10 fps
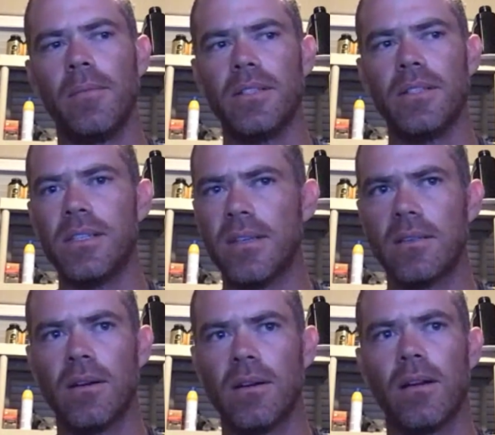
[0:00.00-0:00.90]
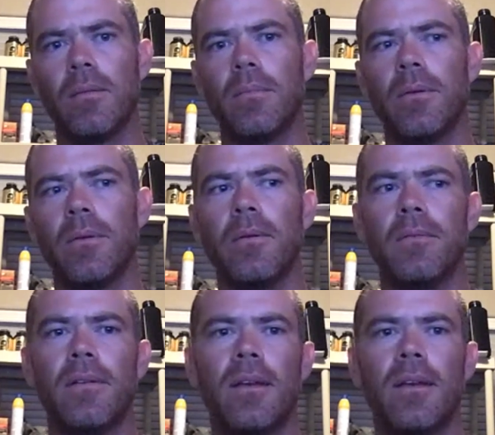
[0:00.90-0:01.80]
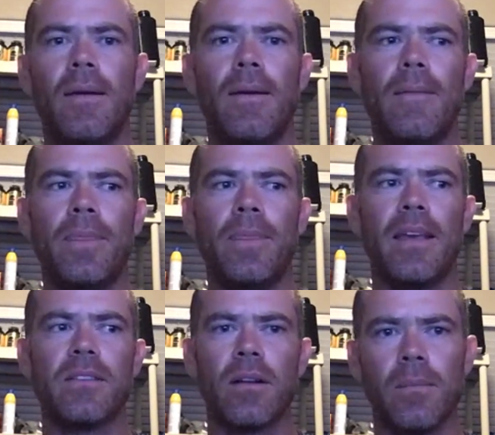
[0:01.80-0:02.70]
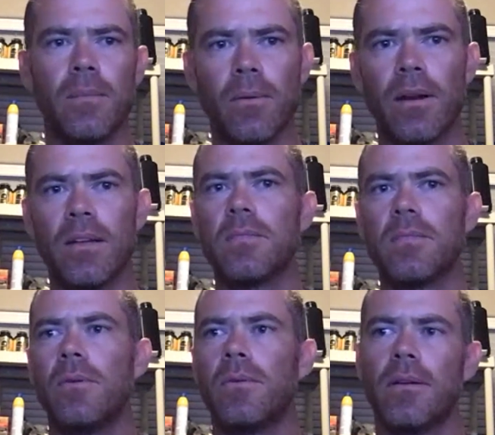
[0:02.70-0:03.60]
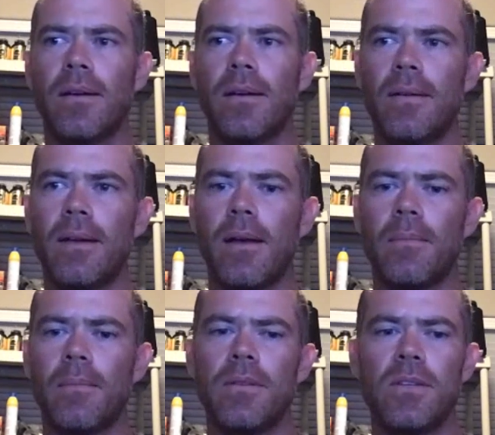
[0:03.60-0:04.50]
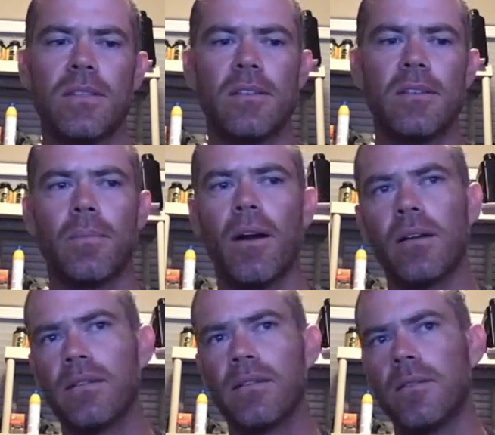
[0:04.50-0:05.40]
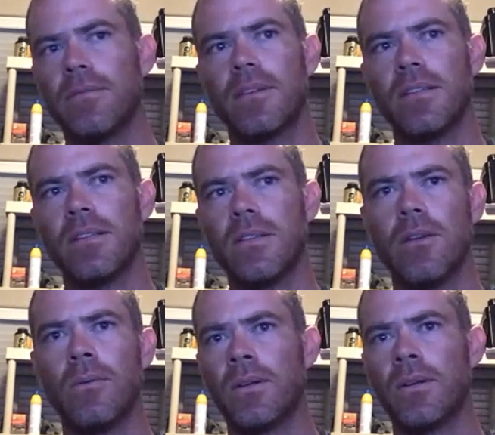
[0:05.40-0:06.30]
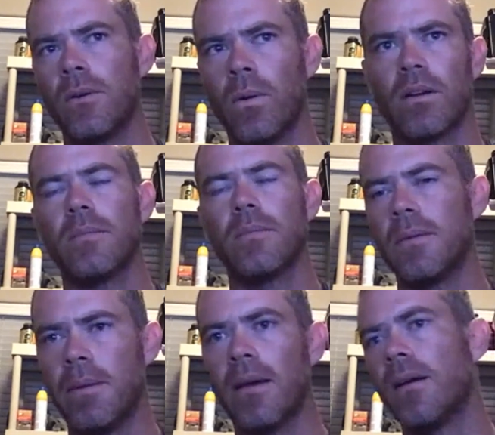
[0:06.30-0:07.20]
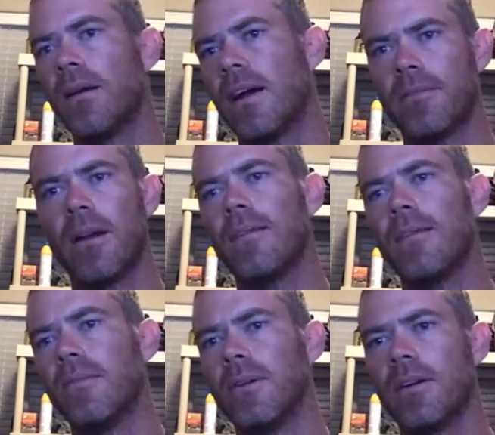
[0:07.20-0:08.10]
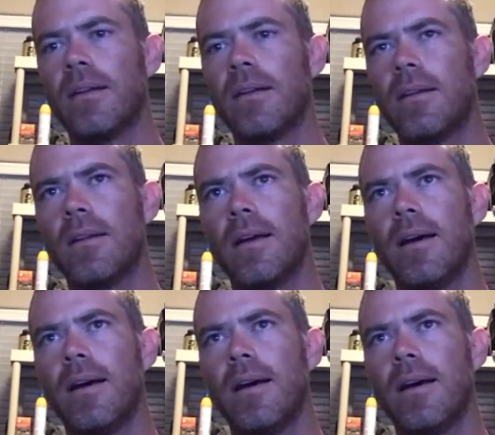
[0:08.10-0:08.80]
Logistics are going to improve. Things are going to be running smoother, just as a product of continuing to work to be better after every event.